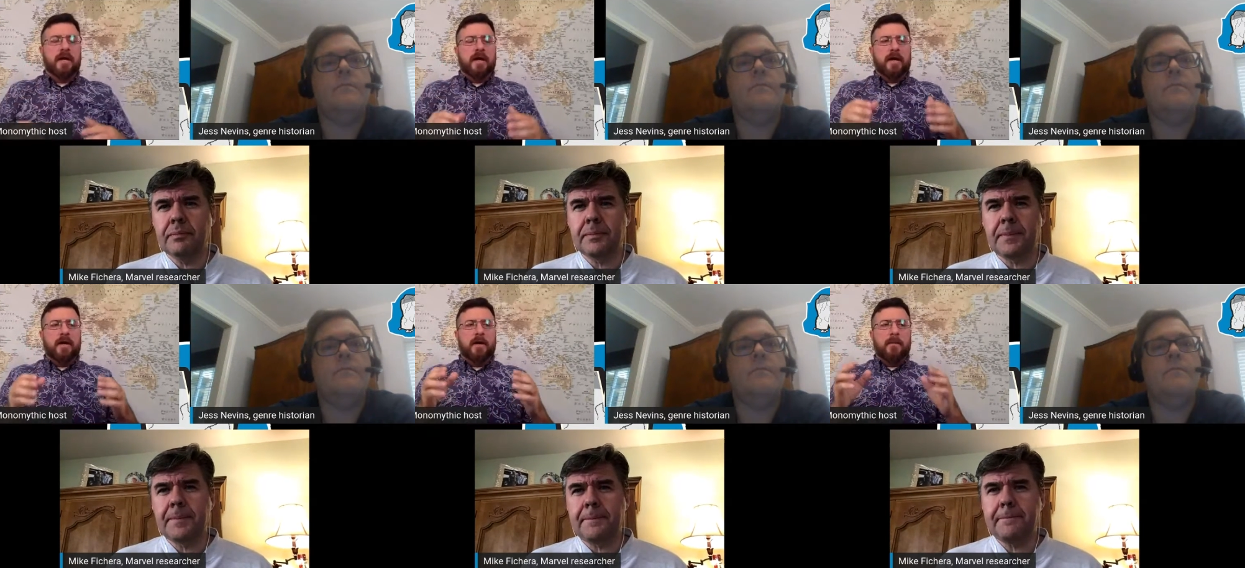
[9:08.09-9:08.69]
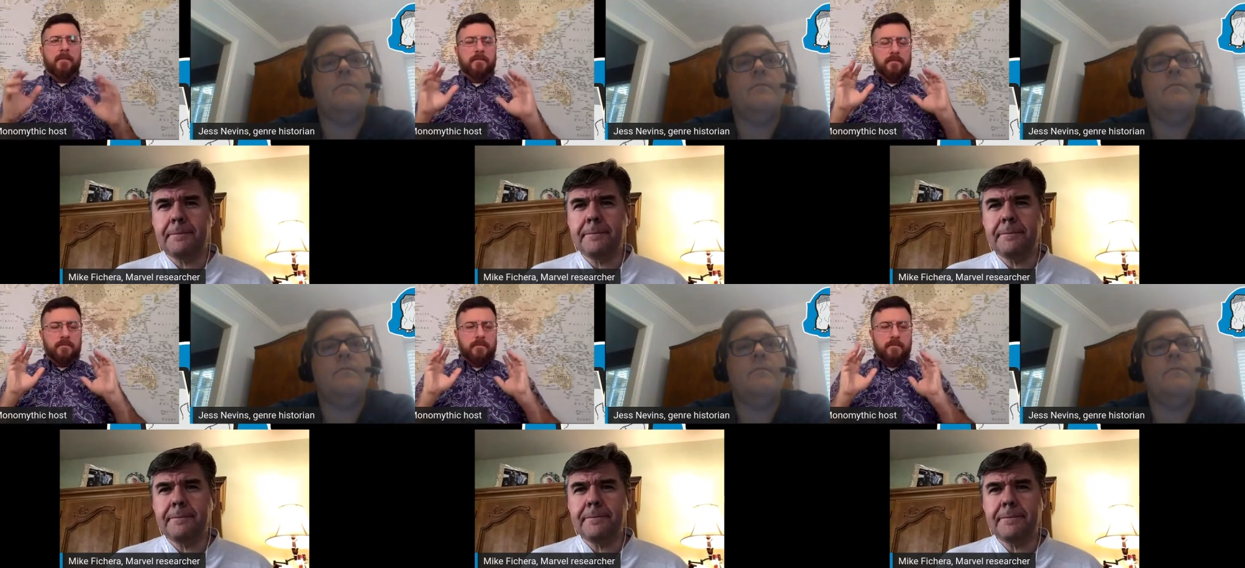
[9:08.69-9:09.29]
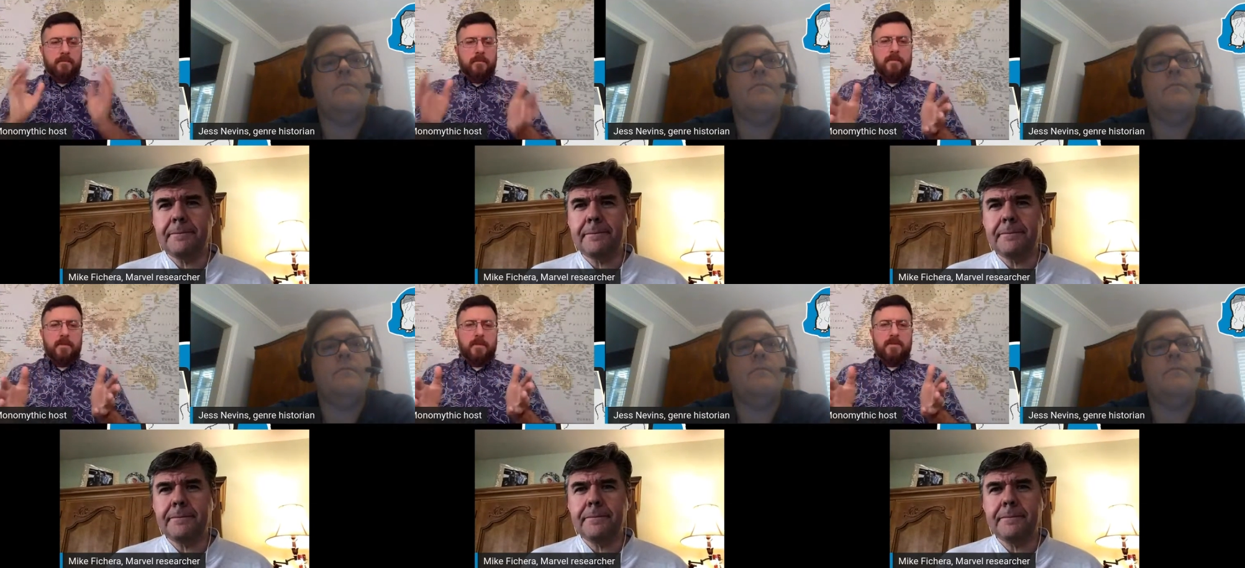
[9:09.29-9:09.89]
Speaker 1: Um,
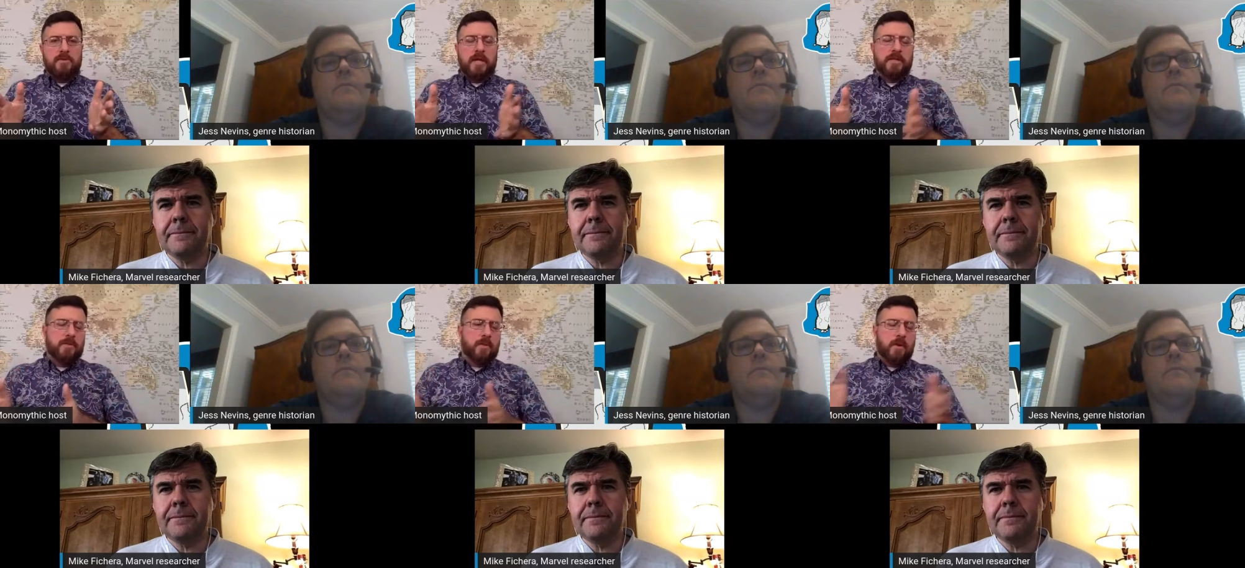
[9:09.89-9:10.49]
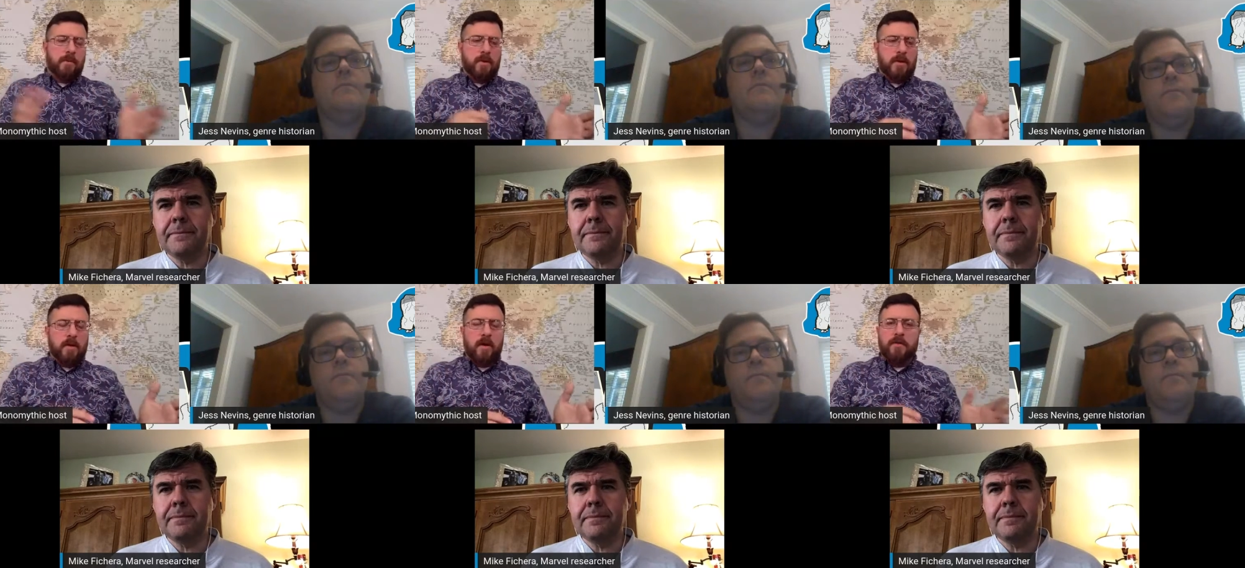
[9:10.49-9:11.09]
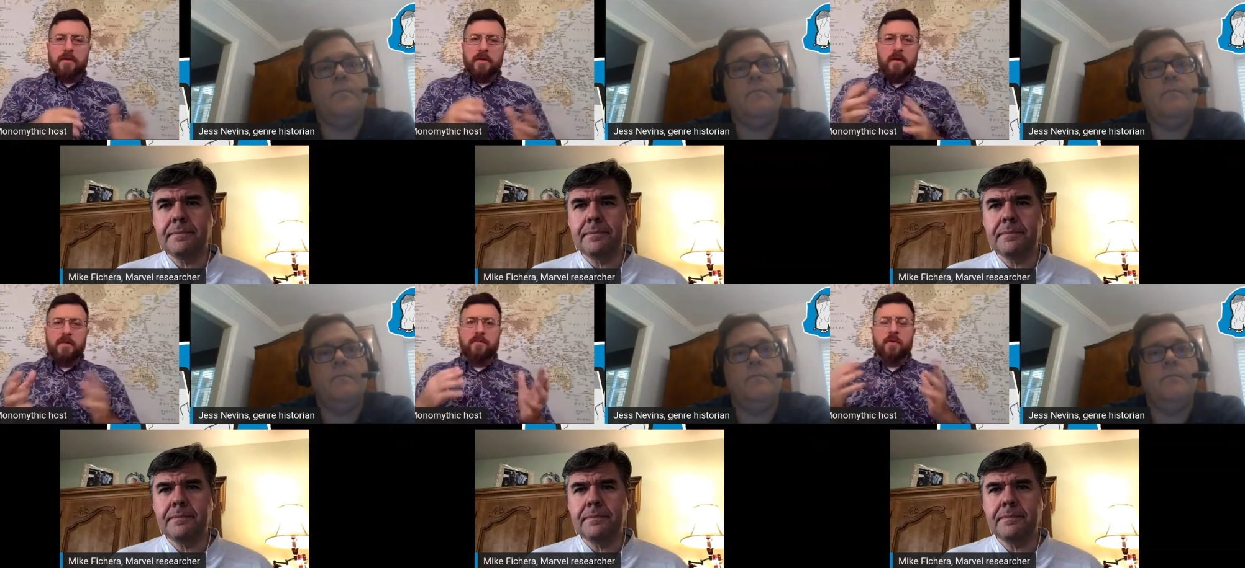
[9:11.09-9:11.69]
Jess, you wrote a book called the uh,
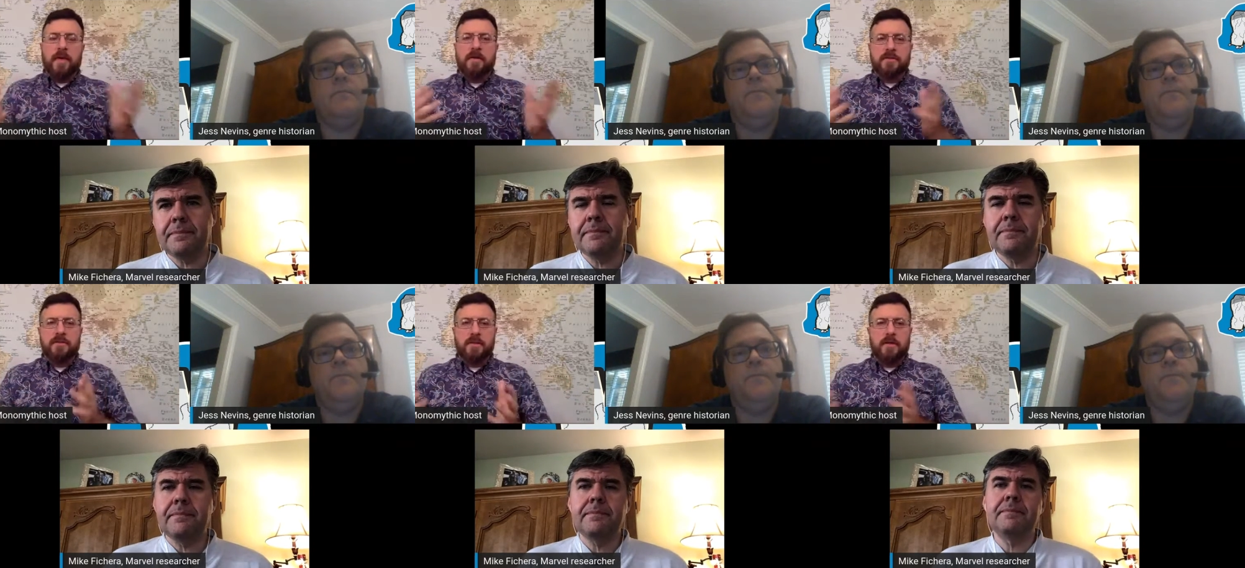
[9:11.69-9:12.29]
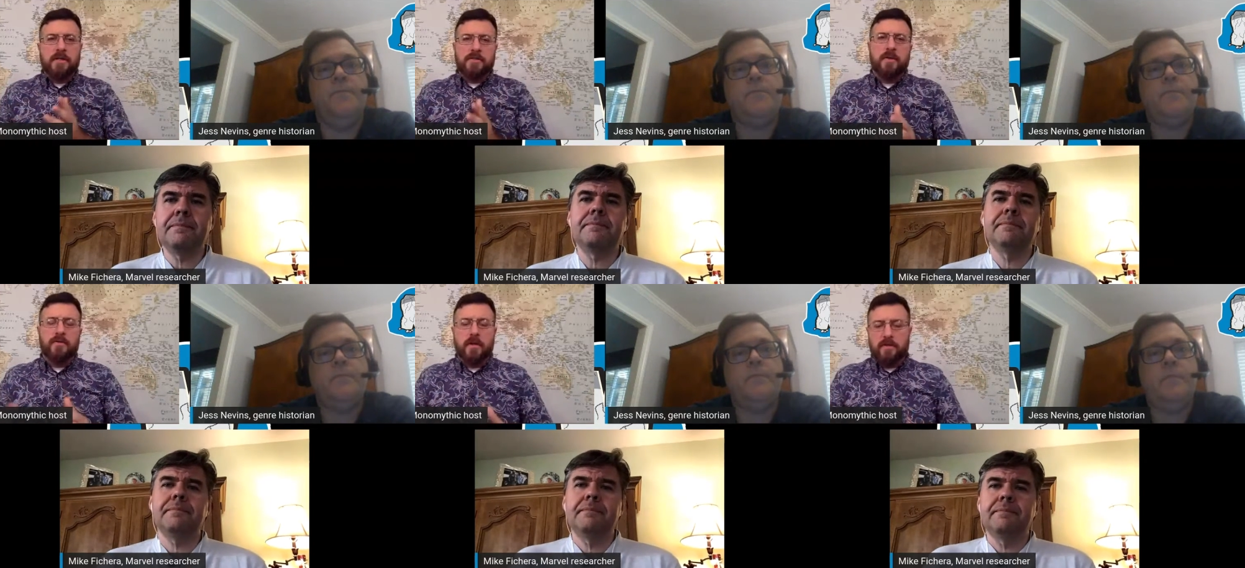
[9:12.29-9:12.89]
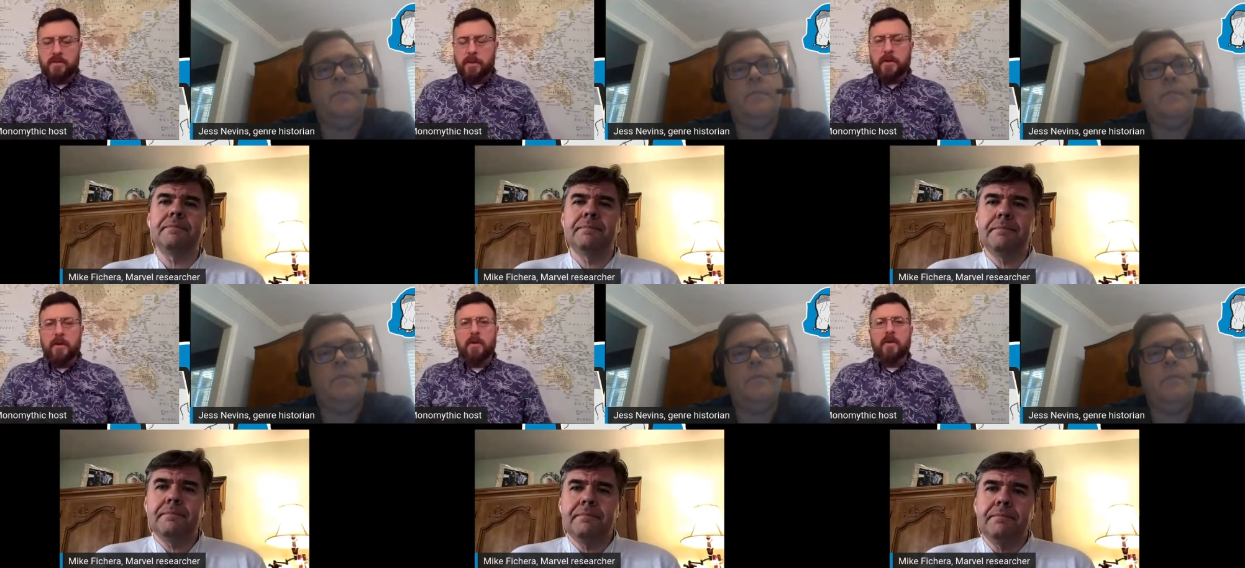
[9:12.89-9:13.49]
the four thousand year history of the
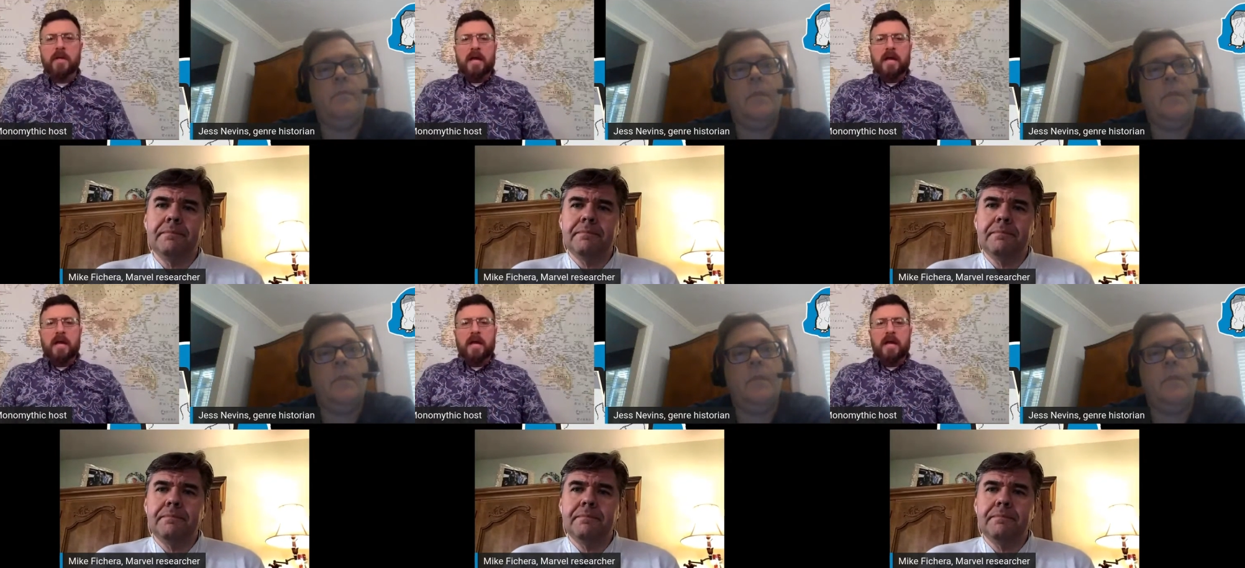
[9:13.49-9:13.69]
superhero,